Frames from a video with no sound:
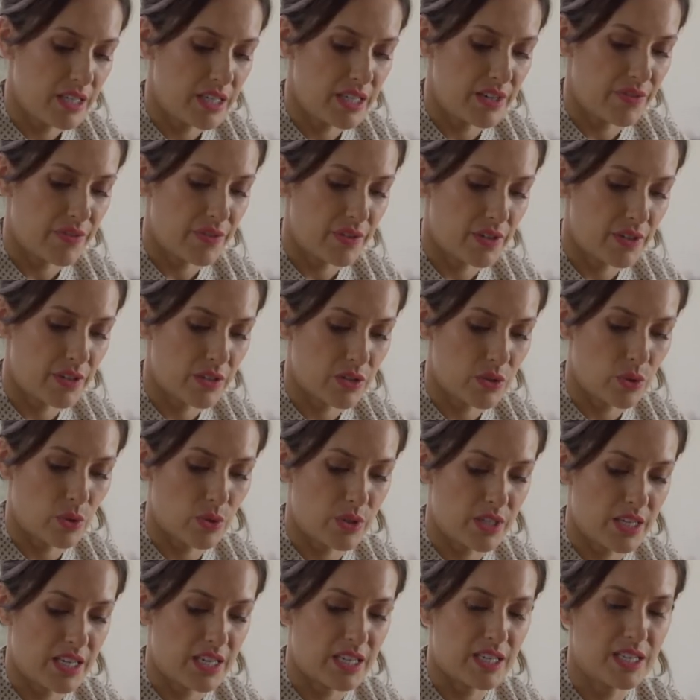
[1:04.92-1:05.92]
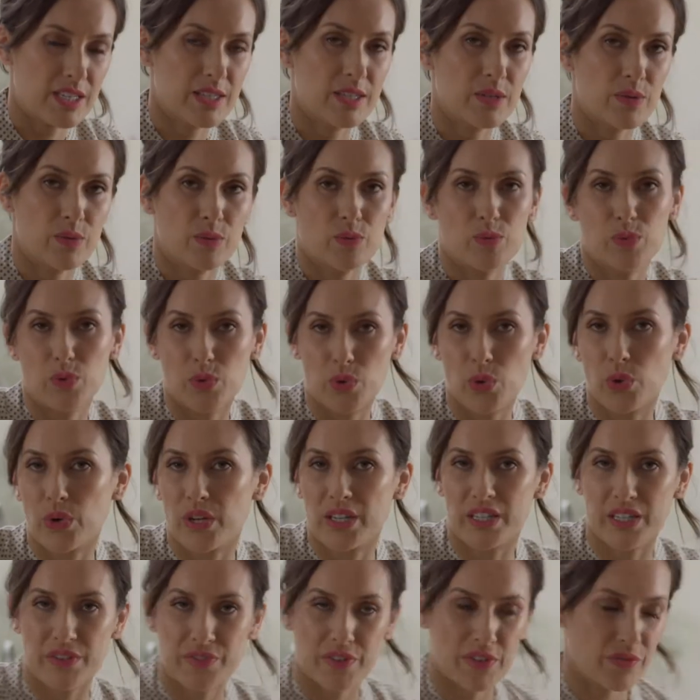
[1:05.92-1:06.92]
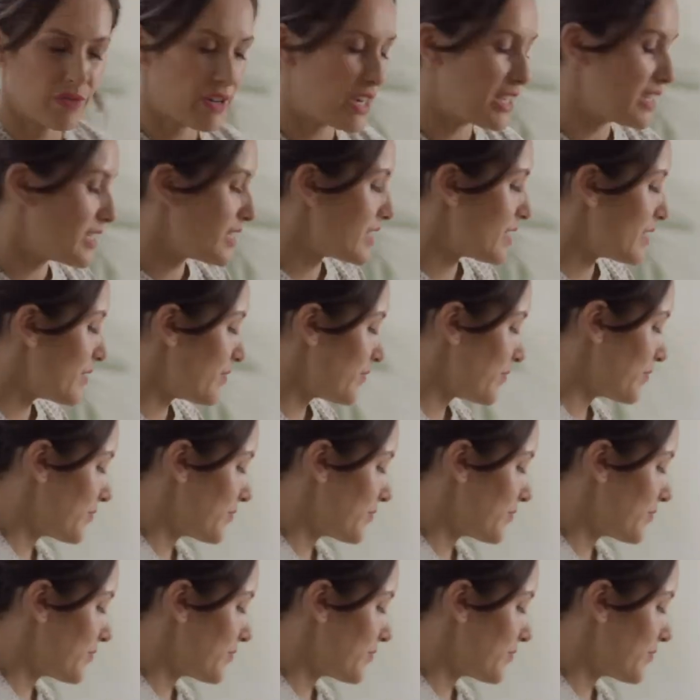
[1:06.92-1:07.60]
different tortillas will cook at different rates.